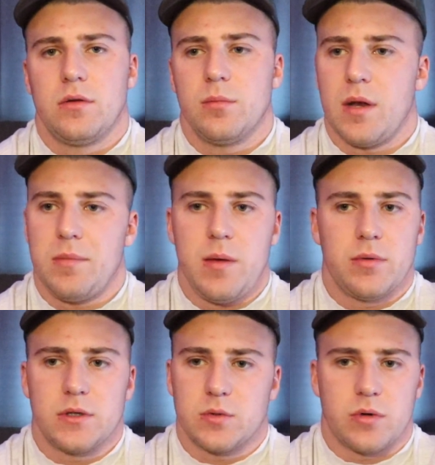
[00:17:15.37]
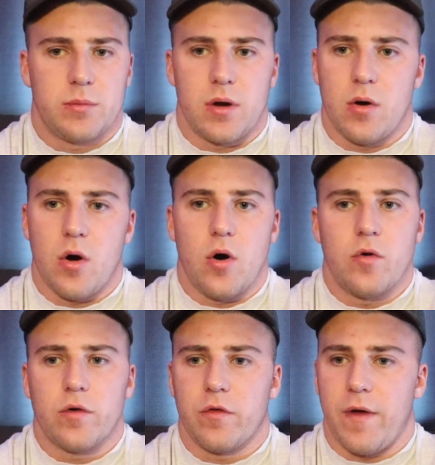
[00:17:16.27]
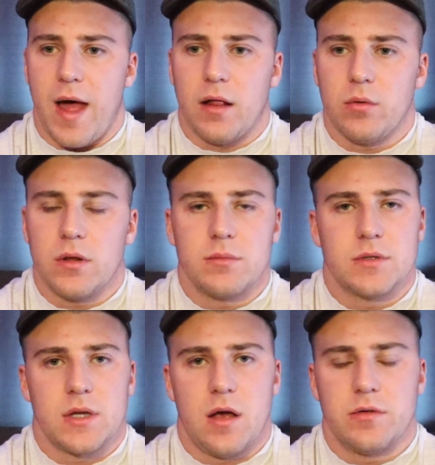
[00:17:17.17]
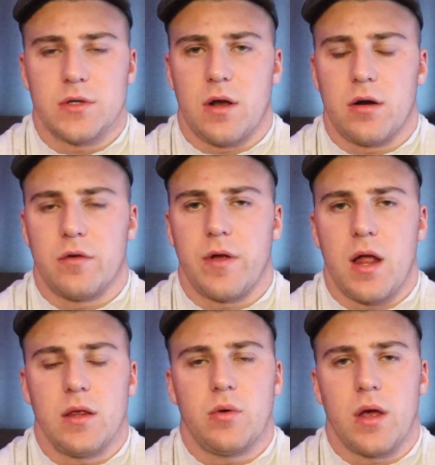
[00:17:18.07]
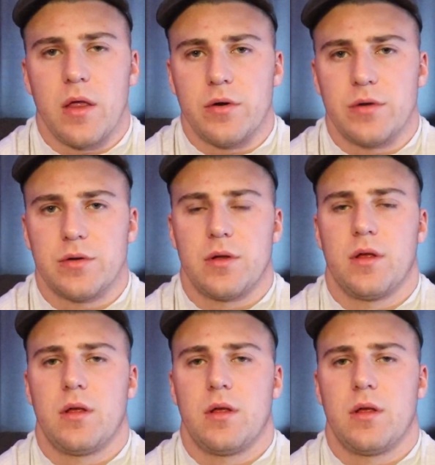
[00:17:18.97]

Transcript: Too many people in this world, bro, overvaluing themselves and undervaluing others.